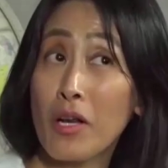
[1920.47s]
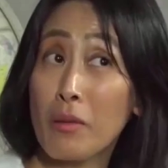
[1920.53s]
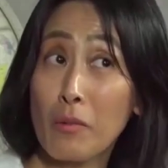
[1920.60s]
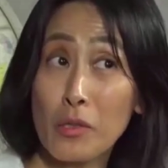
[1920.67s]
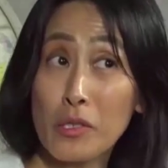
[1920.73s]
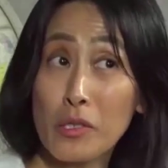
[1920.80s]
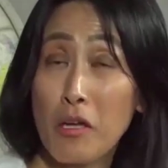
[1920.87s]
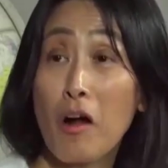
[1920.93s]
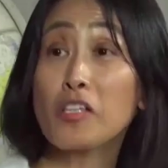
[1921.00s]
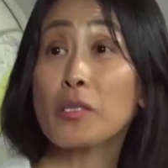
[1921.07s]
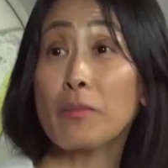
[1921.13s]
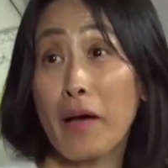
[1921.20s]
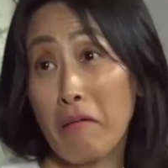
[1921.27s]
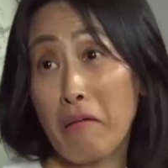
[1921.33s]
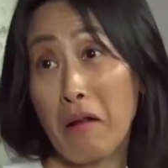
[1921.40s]
one of the most
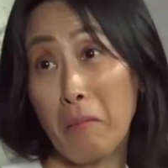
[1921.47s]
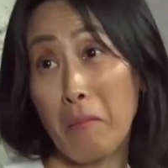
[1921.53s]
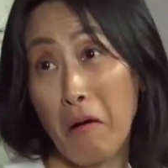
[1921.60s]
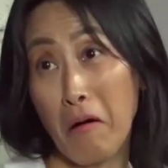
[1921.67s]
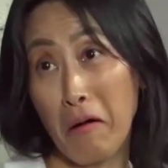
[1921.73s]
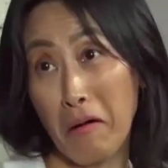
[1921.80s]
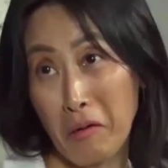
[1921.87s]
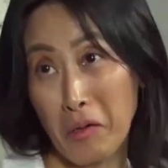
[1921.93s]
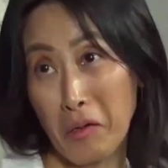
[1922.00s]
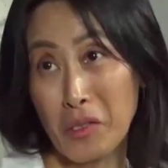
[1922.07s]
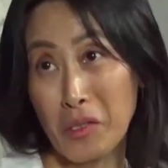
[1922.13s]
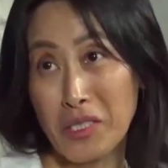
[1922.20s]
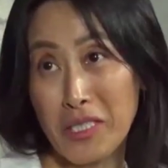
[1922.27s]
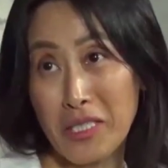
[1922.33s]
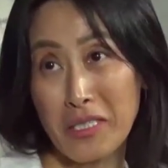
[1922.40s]
talked about
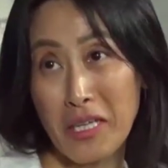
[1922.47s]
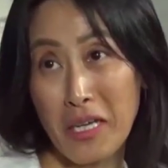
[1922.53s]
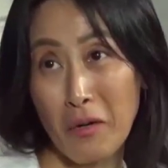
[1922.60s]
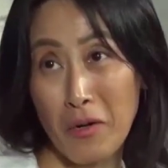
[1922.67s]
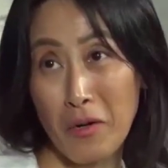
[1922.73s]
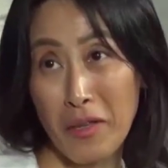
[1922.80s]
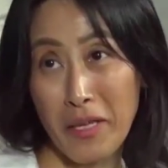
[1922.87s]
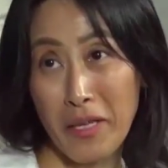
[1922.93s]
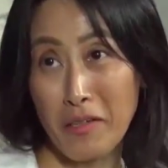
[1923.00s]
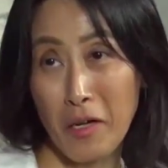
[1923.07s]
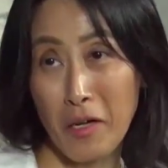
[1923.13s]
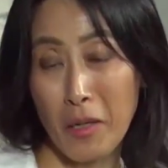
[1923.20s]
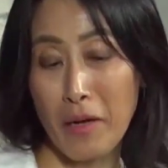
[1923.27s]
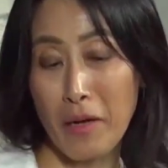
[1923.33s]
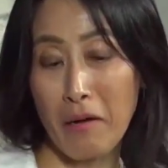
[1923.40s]
articles is where they
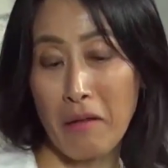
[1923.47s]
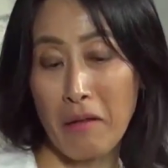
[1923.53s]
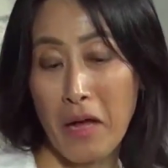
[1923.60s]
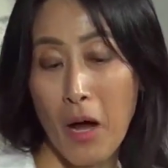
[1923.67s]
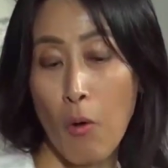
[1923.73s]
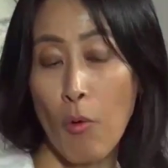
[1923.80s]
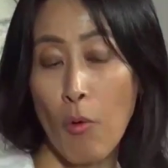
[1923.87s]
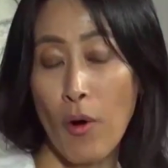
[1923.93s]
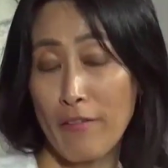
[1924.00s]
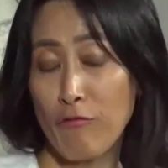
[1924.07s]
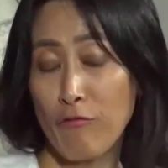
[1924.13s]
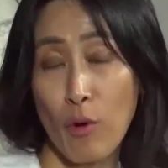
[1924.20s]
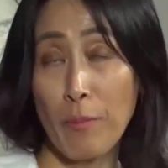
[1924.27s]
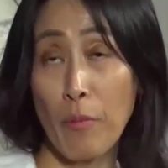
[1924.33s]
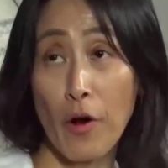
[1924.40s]
talk about what
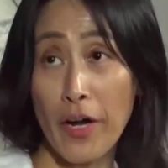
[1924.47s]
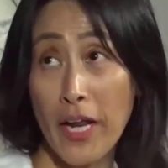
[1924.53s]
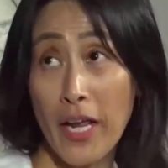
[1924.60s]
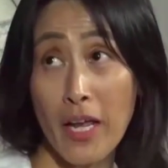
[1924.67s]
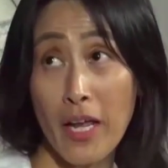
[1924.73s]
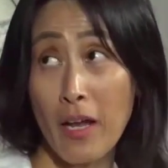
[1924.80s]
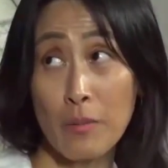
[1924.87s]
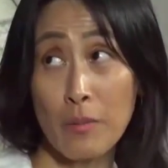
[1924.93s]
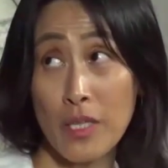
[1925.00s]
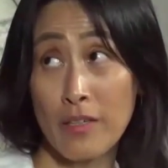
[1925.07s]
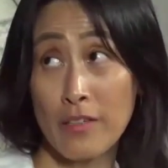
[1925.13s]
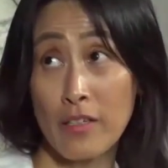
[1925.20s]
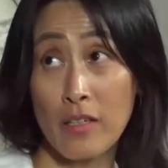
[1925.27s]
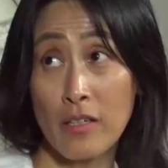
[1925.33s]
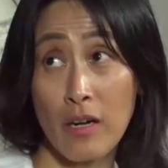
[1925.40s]
if one party
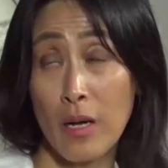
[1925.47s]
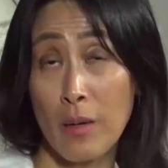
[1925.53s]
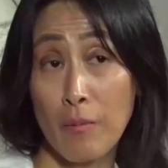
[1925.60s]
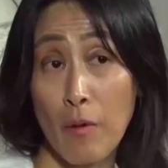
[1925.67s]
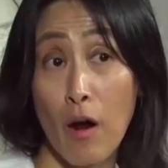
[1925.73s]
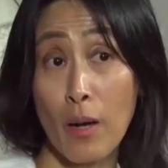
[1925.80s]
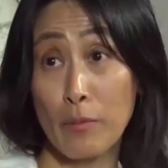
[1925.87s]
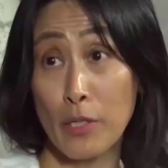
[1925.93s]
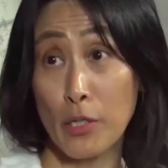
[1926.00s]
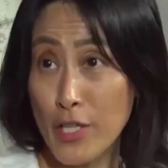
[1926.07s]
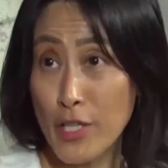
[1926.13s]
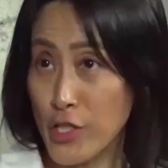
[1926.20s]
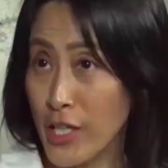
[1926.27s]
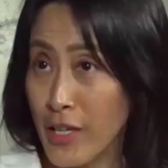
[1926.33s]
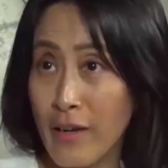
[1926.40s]
comes under armed
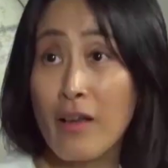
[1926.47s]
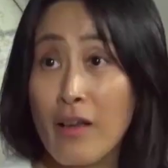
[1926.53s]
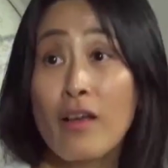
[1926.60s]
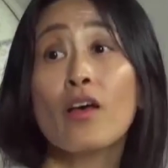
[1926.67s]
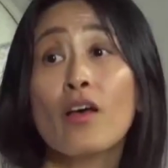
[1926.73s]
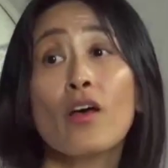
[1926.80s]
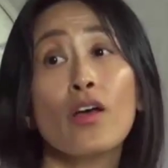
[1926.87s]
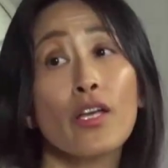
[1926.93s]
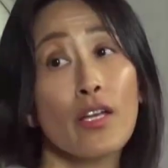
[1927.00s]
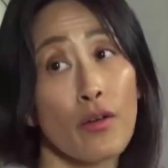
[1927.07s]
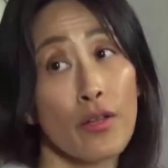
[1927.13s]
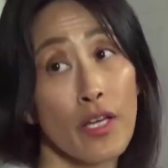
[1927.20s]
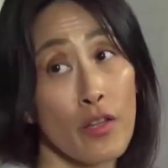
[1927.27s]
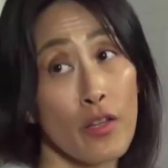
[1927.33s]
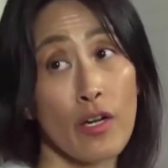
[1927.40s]
aggression. Yes.
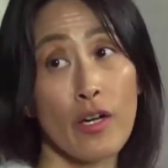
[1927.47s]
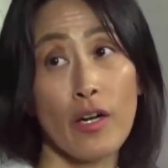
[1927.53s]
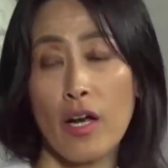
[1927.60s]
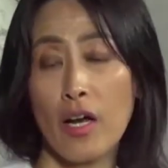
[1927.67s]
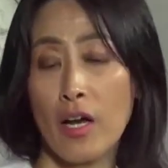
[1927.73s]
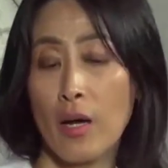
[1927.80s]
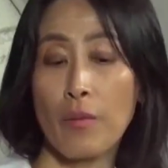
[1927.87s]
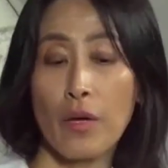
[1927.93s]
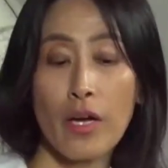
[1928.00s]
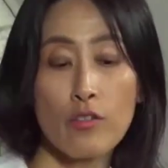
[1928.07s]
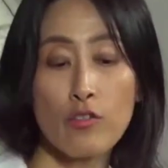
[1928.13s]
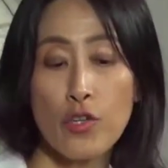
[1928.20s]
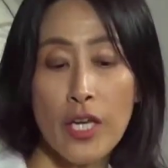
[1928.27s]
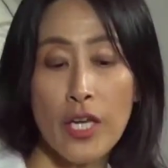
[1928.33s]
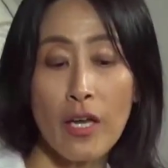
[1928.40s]
You know, the other
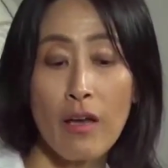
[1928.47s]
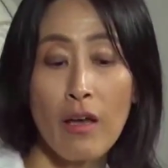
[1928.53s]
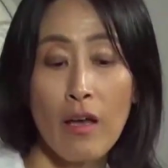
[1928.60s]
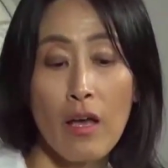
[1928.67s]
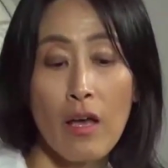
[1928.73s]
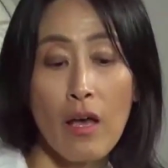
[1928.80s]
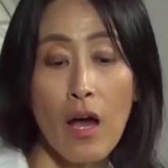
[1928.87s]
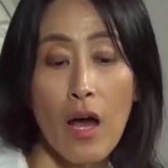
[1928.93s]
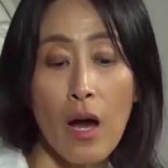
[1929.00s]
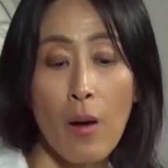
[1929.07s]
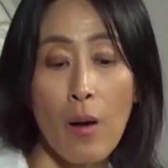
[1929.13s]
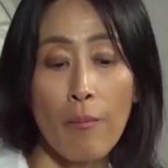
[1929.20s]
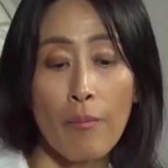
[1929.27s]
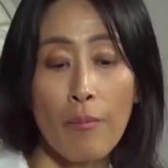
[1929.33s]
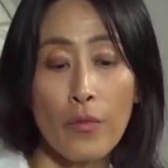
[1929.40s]
country
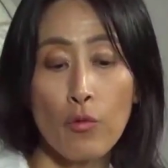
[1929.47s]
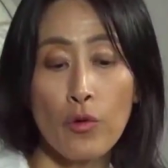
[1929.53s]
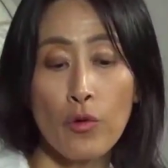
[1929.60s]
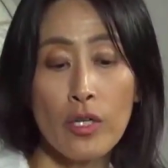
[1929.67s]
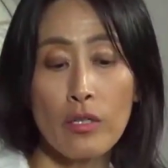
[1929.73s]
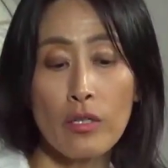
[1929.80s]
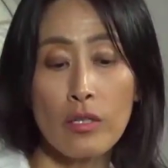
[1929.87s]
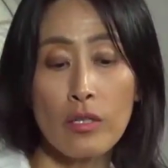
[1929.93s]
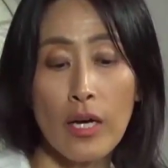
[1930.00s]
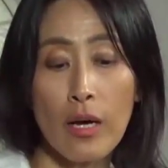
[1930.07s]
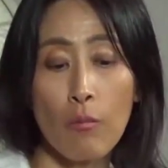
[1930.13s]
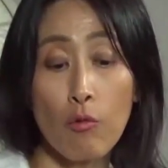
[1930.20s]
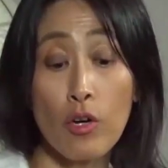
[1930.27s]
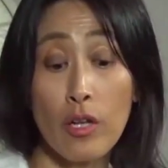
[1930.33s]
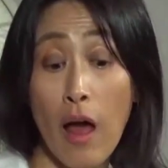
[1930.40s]

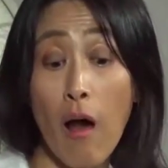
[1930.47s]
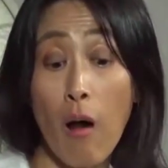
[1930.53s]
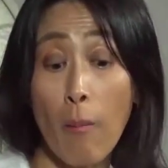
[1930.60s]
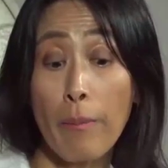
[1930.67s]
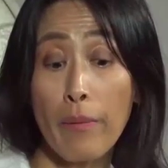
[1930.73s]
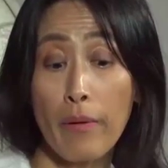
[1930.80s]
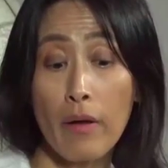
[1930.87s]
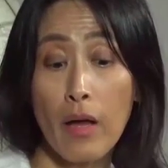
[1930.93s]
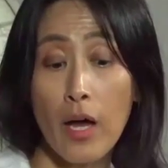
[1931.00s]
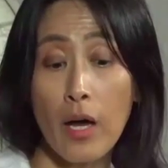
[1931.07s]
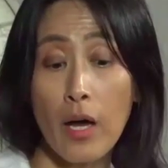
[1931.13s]
will help